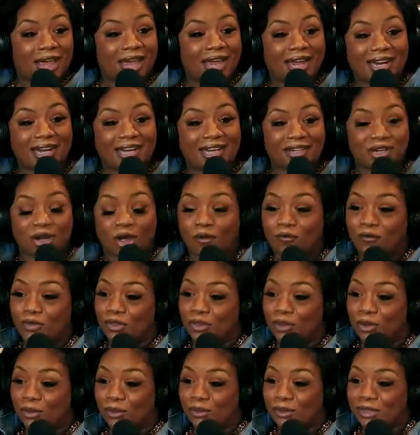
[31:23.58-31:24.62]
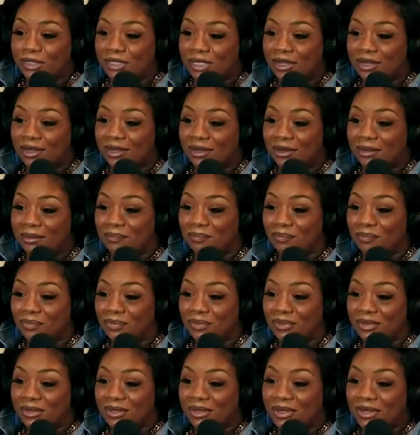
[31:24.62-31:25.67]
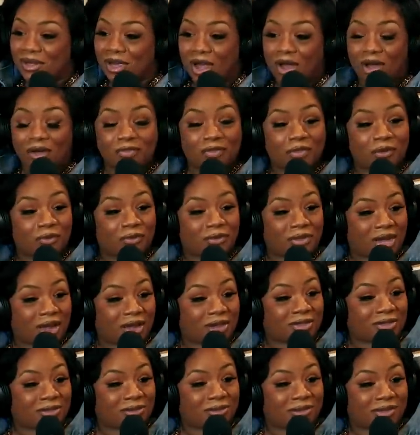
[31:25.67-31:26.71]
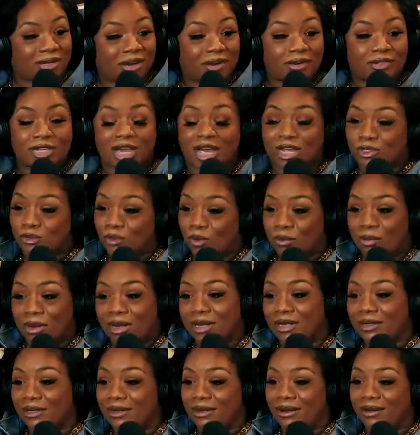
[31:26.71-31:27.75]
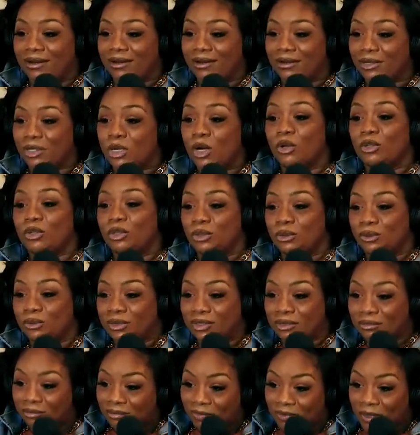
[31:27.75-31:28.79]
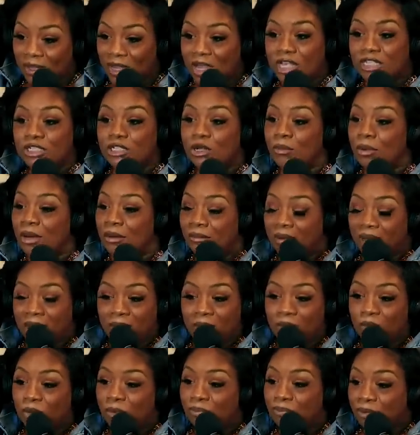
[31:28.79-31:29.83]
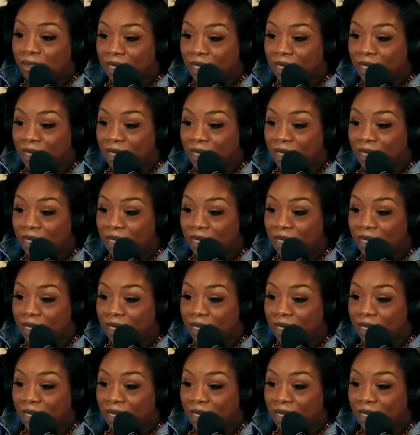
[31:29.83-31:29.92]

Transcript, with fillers: hanging off of those um, really off those cartoon characters. I swear my hand to God, go do it. So my mama would